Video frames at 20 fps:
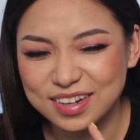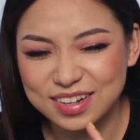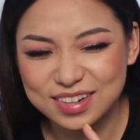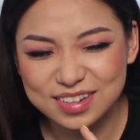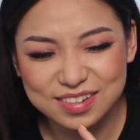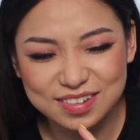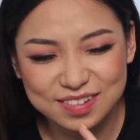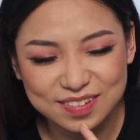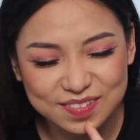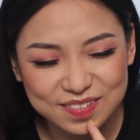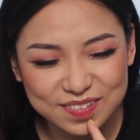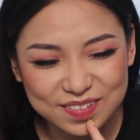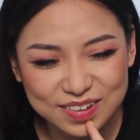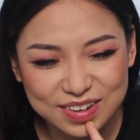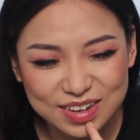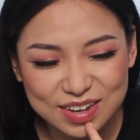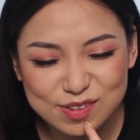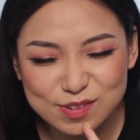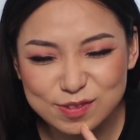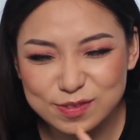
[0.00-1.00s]
I don't know,
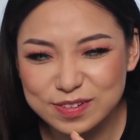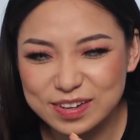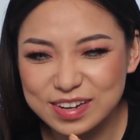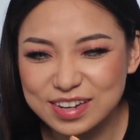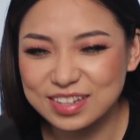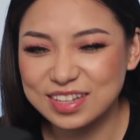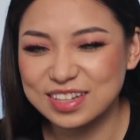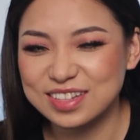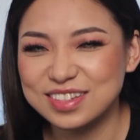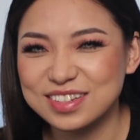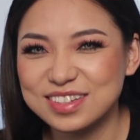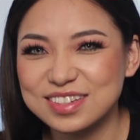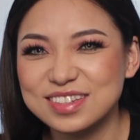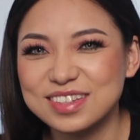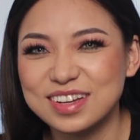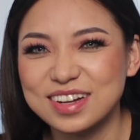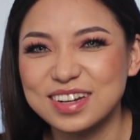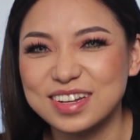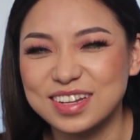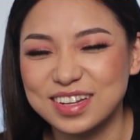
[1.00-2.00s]
I have a feeling that this is
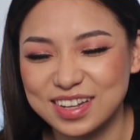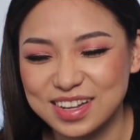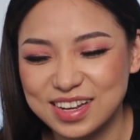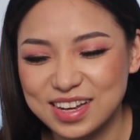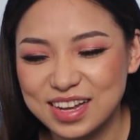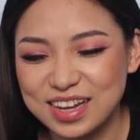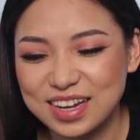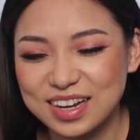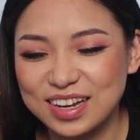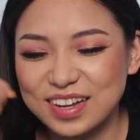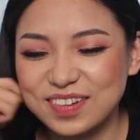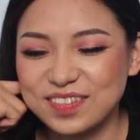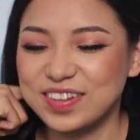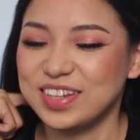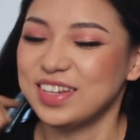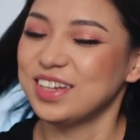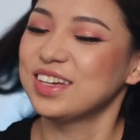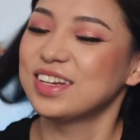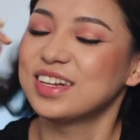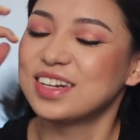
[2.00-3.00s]
Sunny. Let
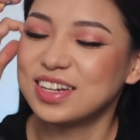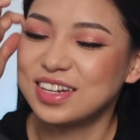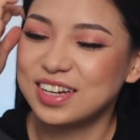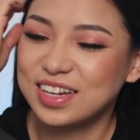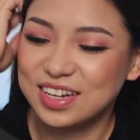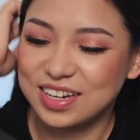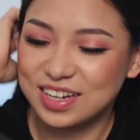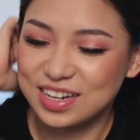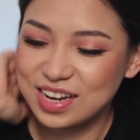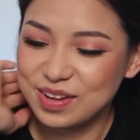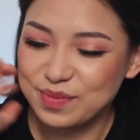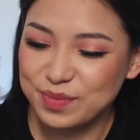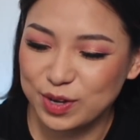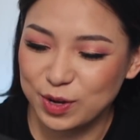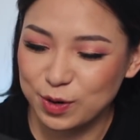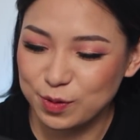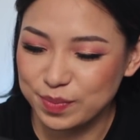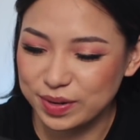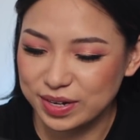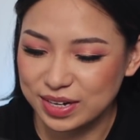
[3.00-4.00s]
me
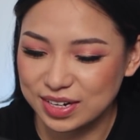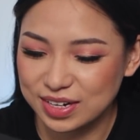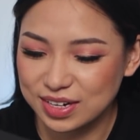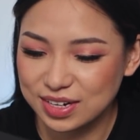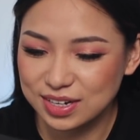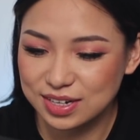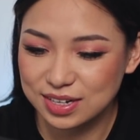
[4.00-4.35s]
open it.